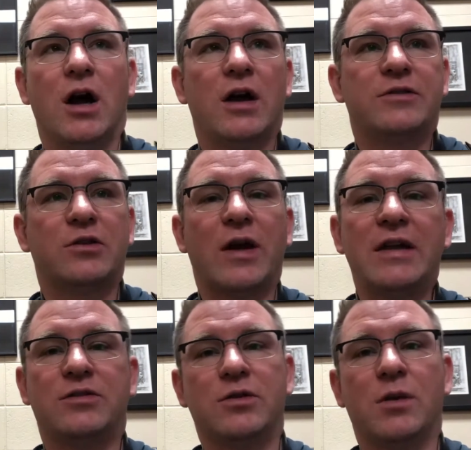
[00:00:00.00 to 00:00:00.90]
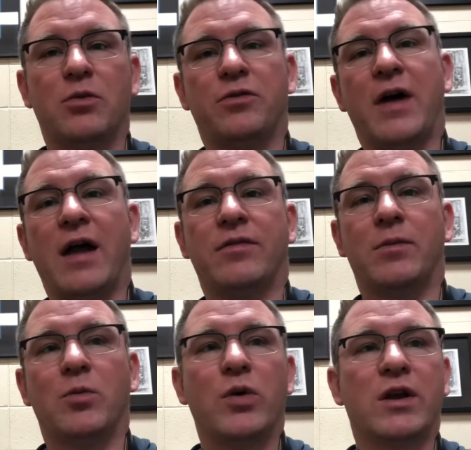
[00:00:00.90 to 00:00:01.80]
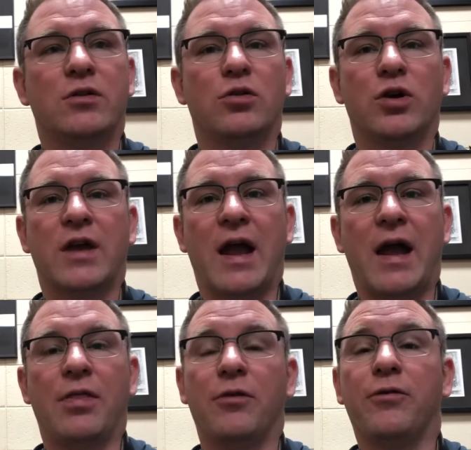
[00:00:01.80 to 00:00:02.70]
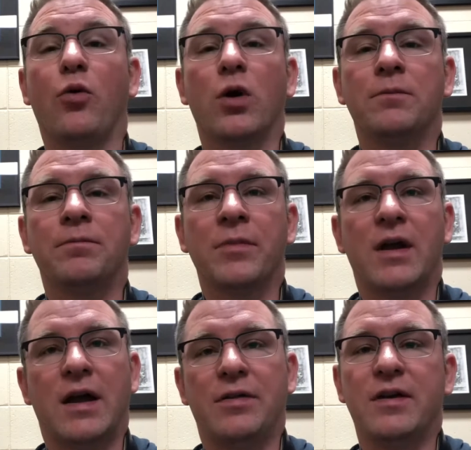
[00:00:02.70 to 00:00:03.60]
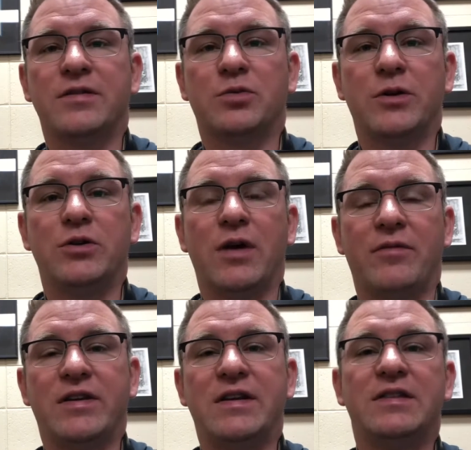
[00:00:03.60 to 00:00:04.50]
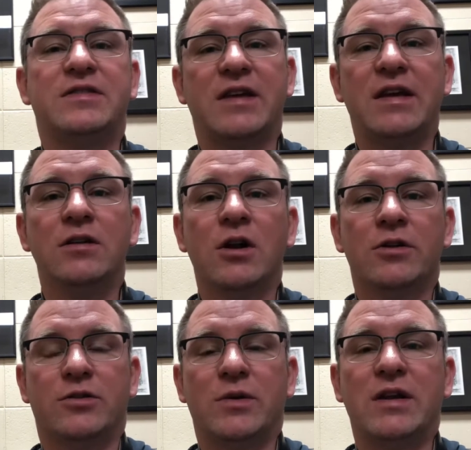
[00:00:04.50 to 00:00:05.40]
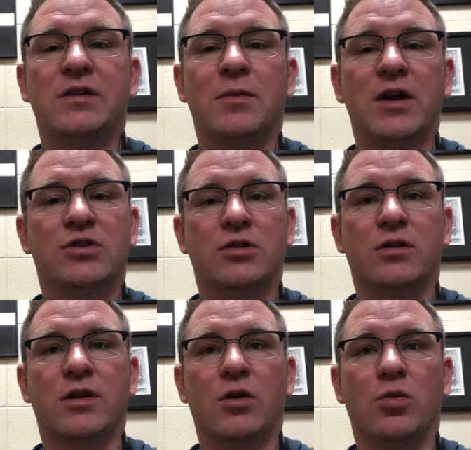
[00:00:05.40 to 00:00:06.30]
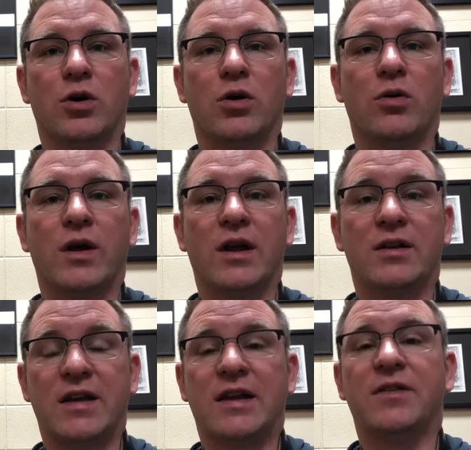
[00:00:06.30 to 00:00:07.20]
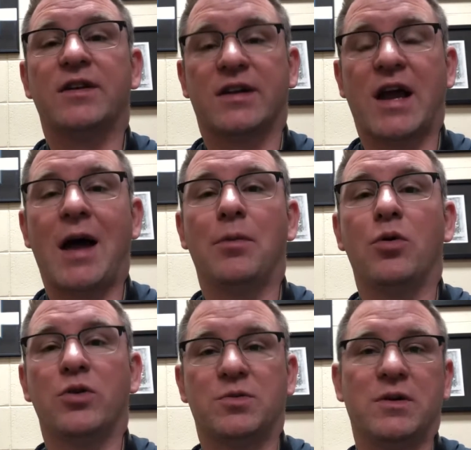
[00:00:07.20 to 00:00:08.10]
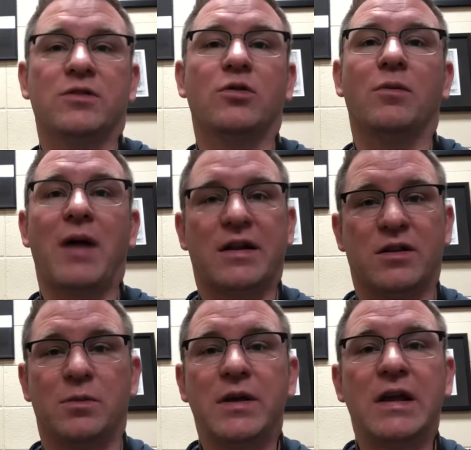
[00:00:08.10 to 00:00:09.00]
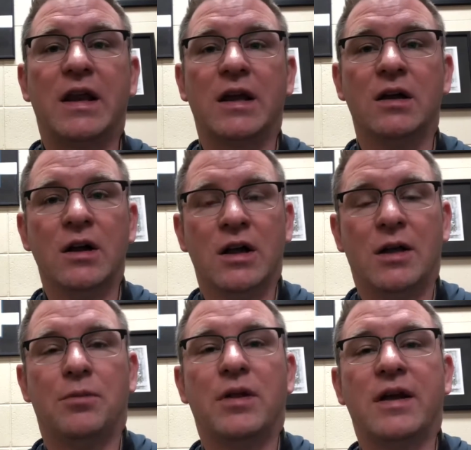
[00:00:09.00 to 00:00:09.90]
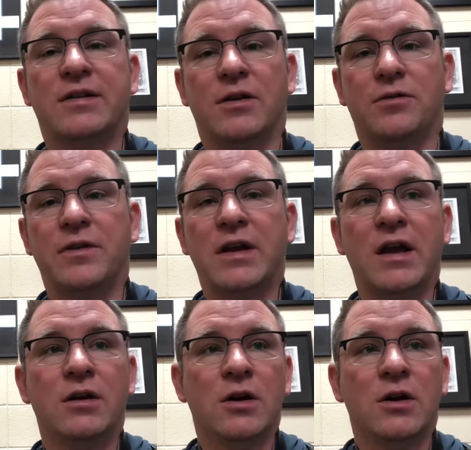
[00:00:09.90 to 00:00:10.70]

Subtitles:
So etude number 5, I mean, we can look at the form, and this we do have a DC, so we need to make sure that we're going and taking the da capo, which means going back to the beginning and playing tel fine.